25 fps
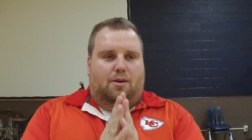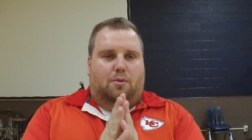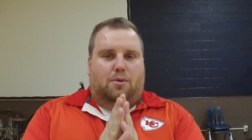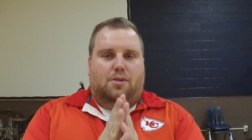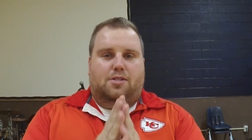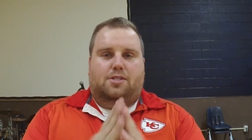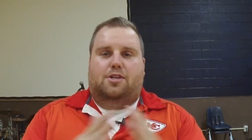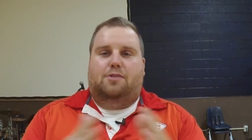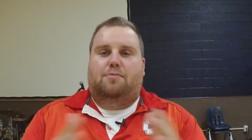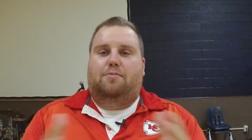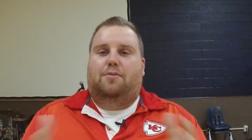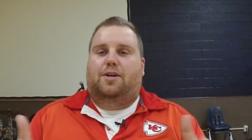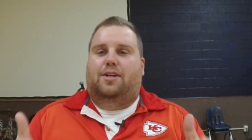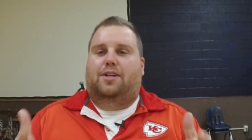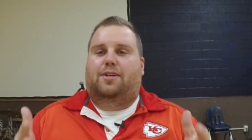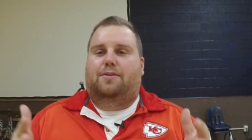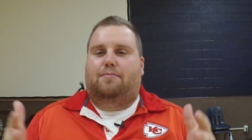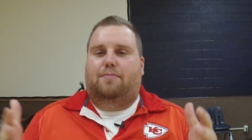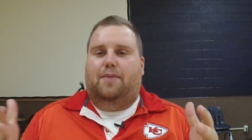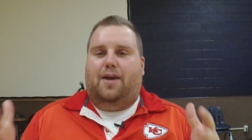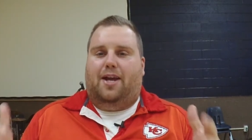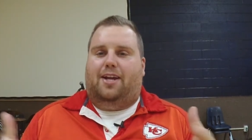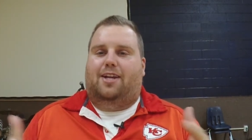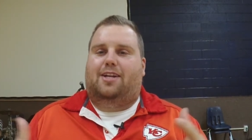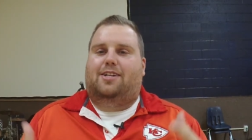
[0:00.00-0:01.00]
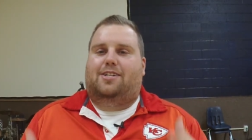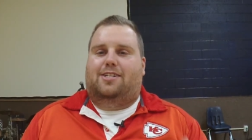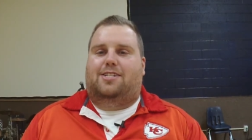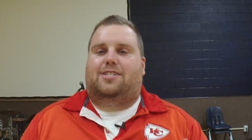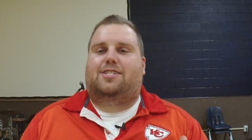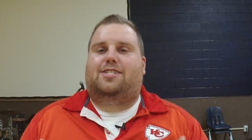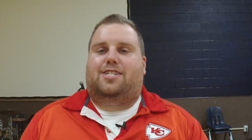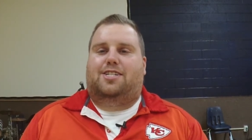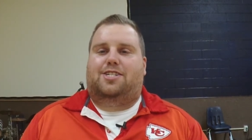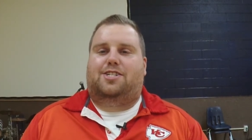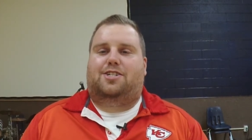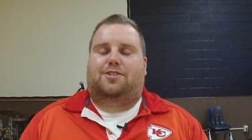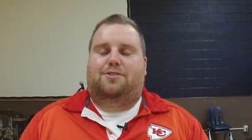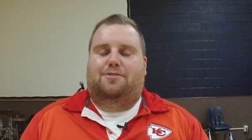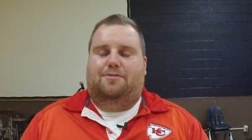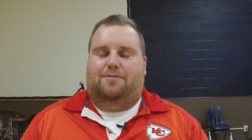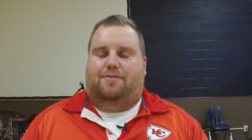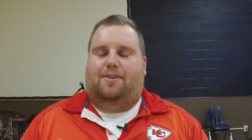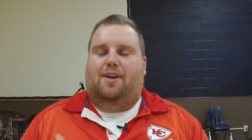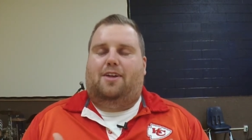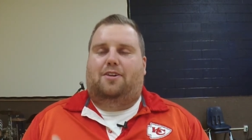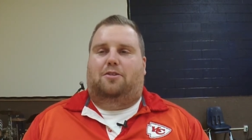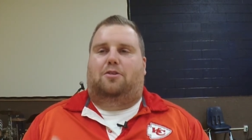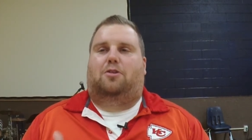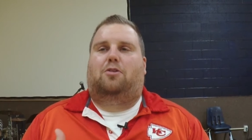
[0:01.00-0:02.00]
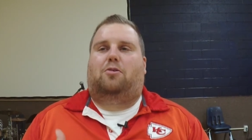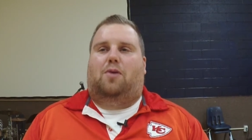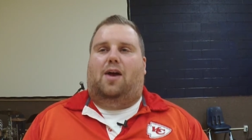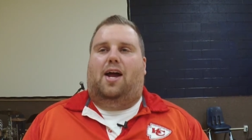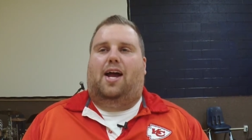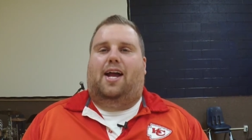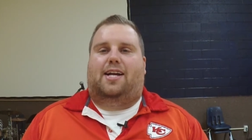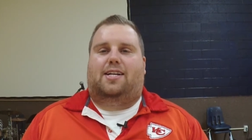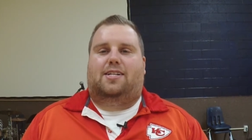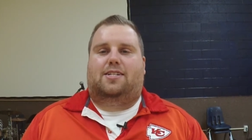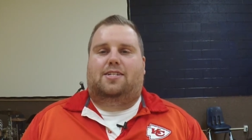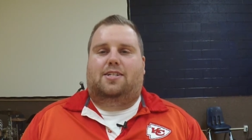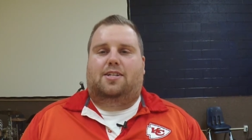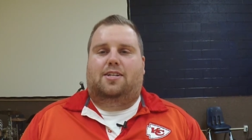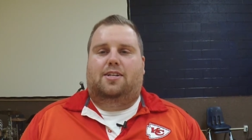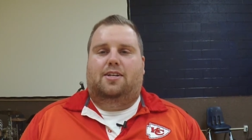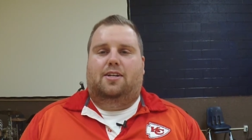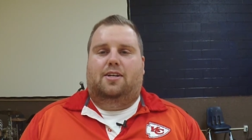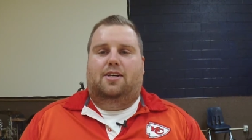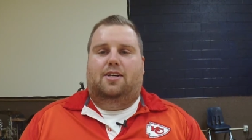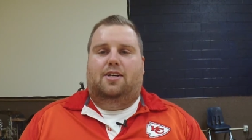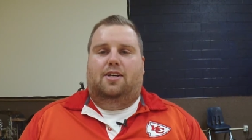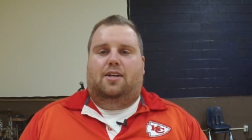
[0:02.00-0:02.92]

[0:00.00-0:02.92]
when someone made a decision to follow Christ,